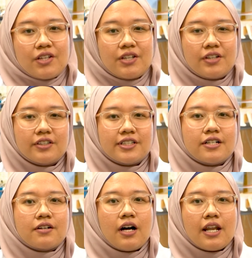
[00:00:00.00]
for all
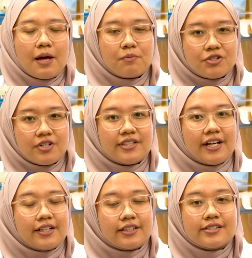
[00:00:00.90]
the laboratory
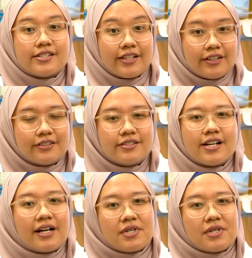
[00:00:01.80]
technical skills